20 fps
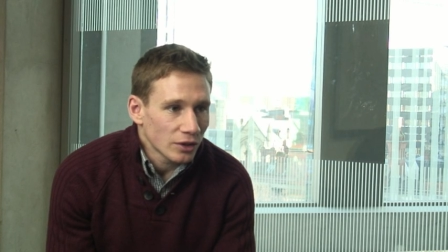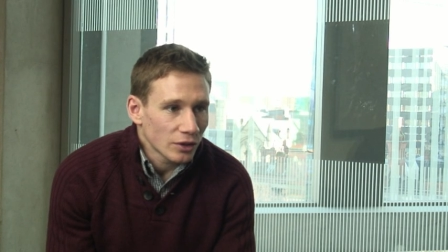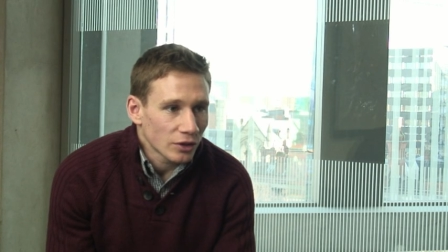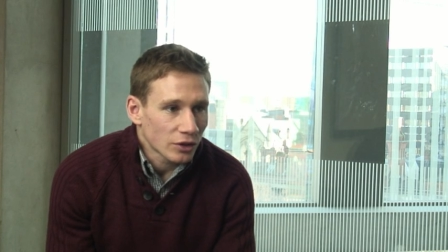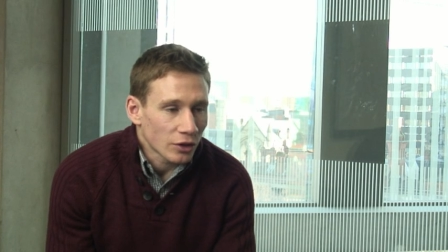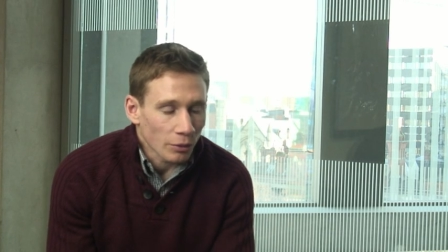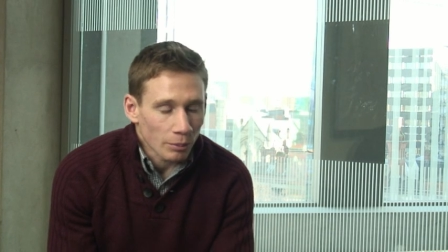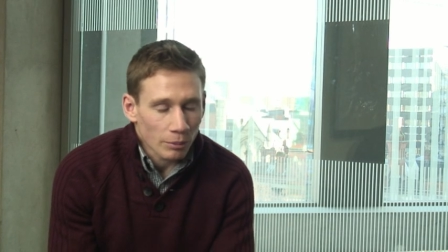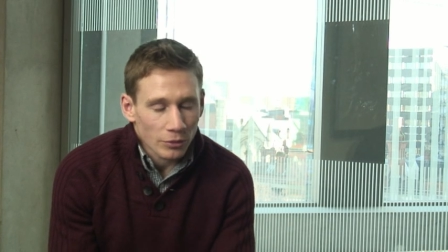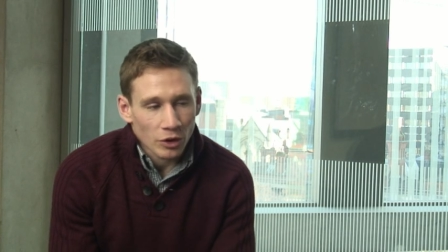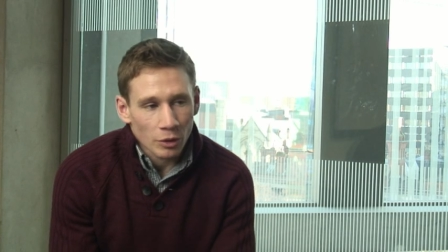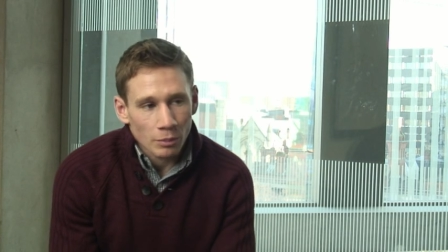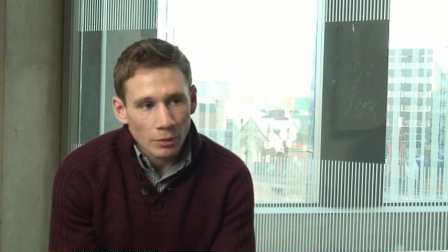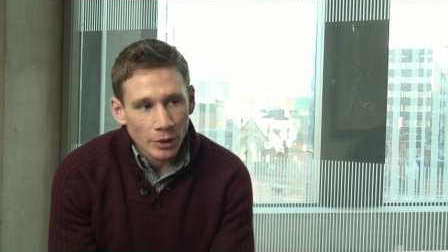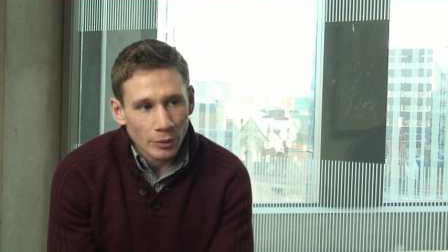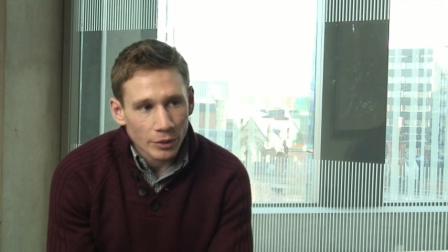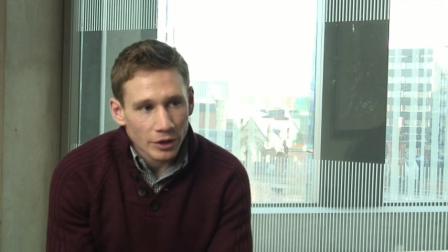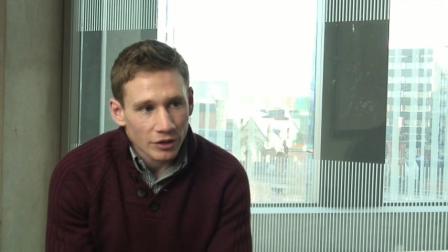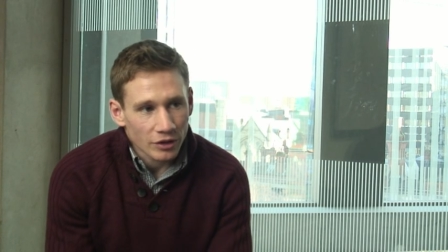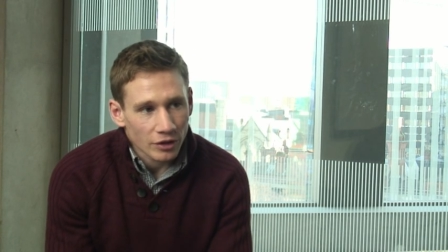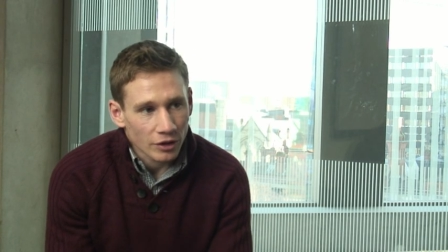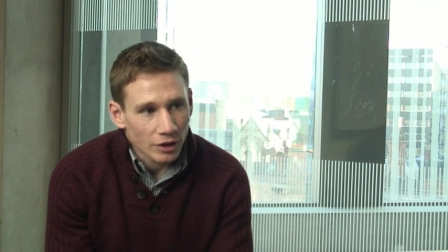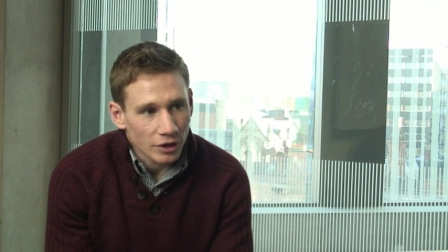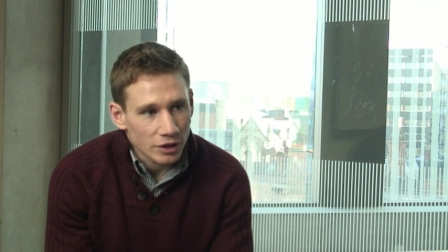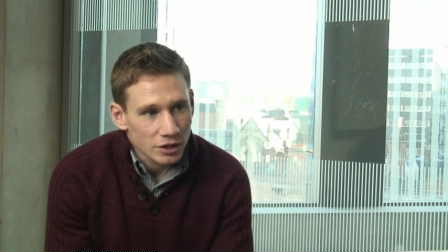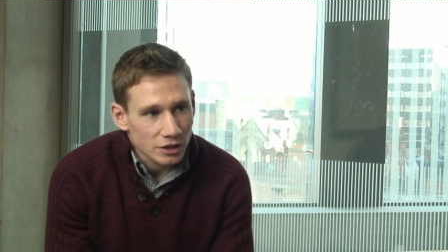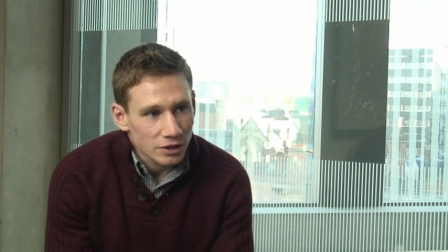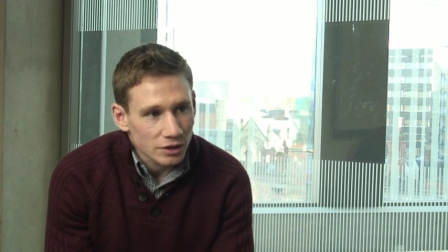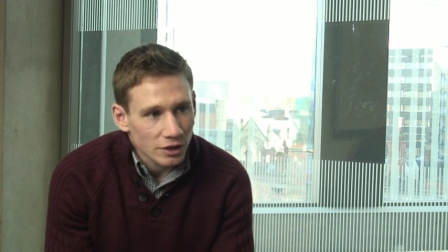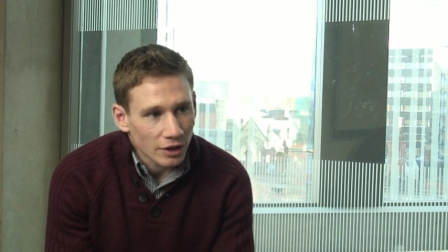done my
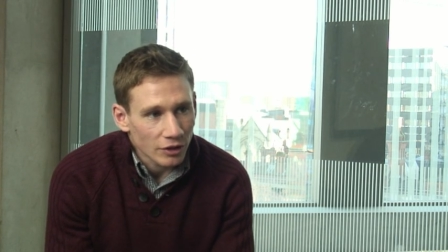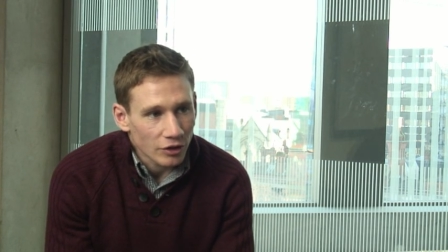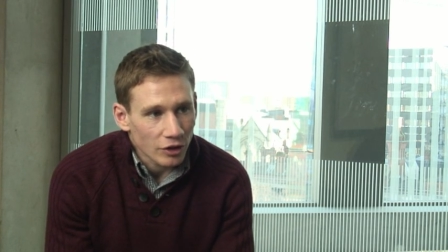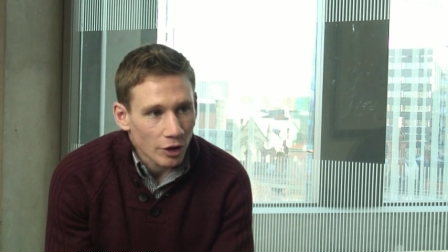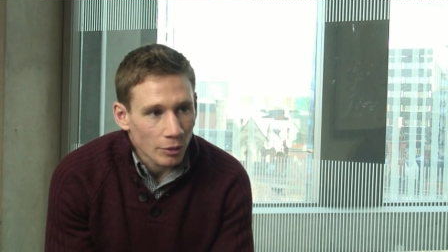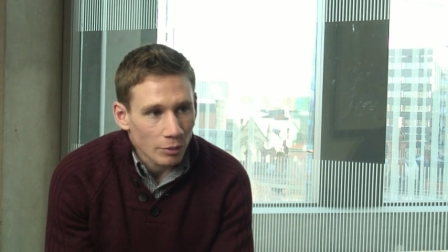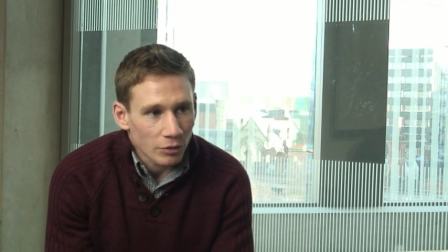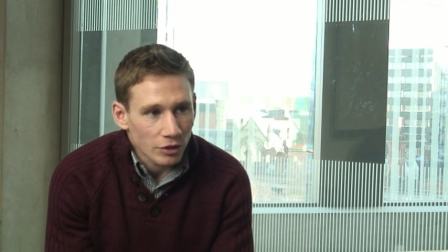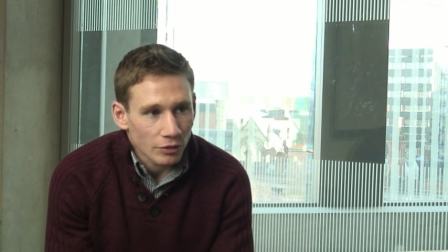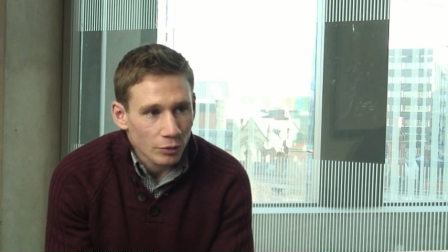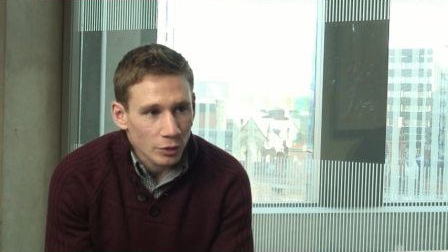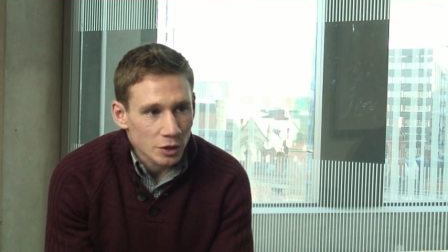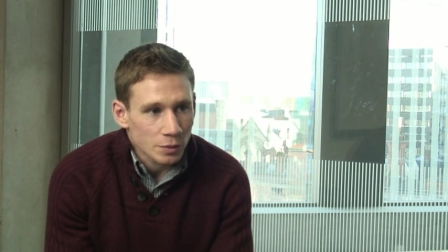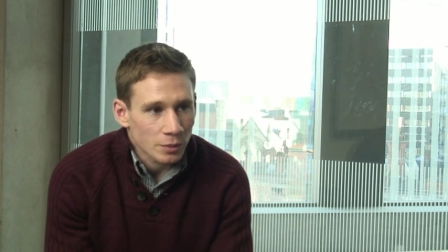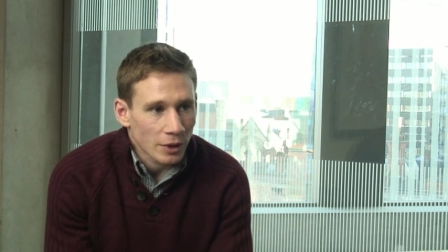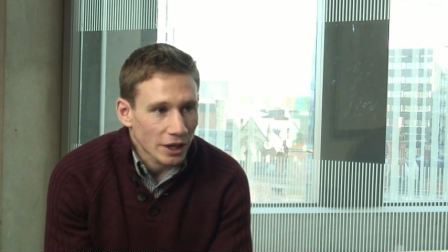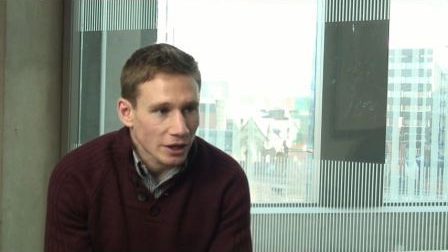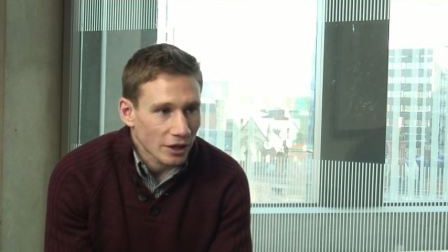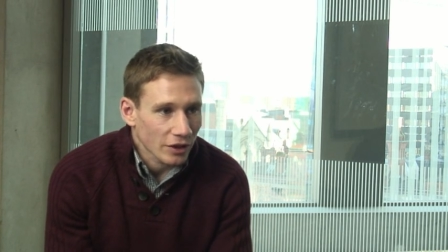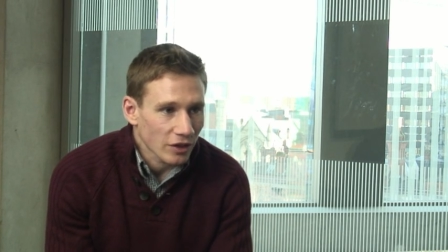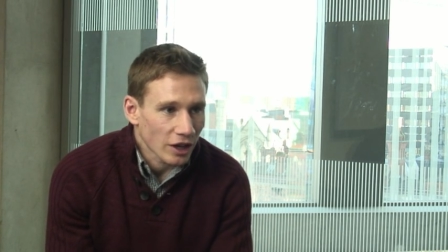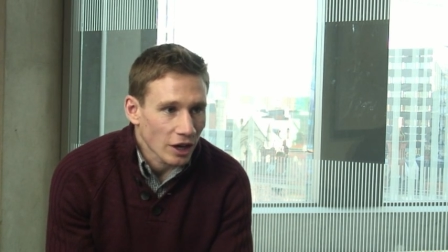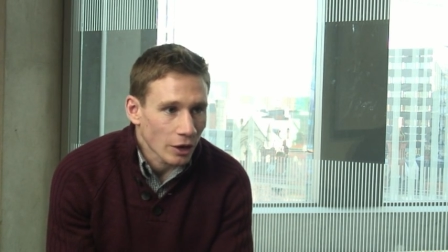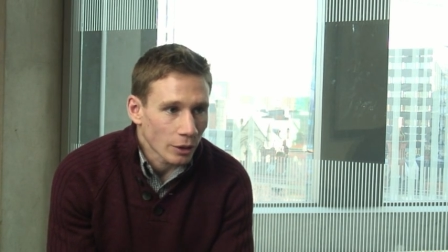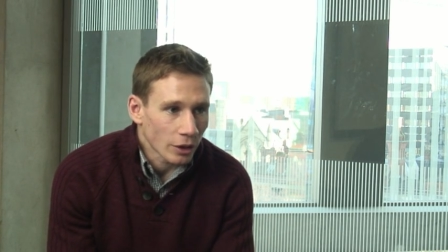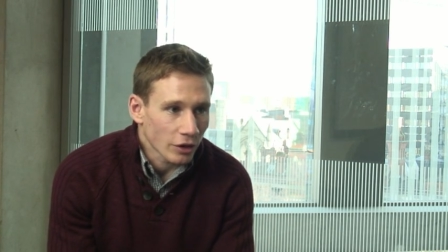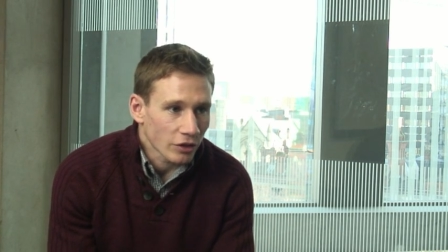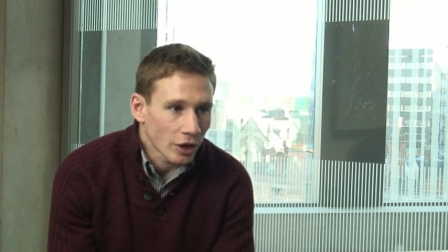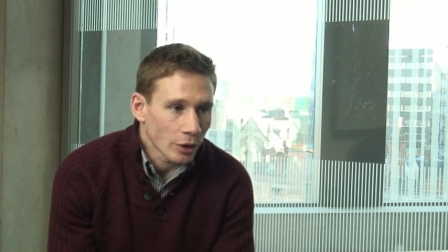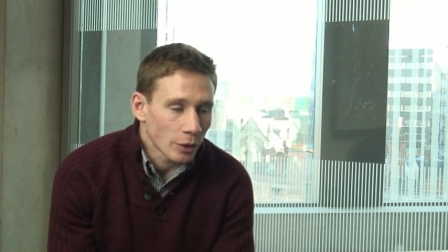research in terms of which practice
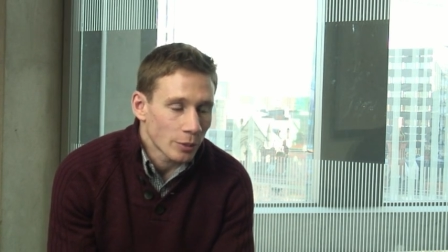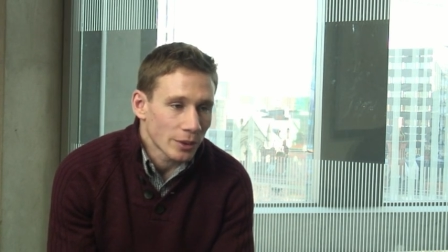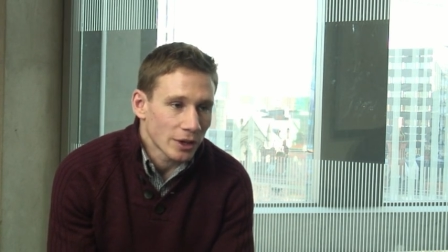areas I would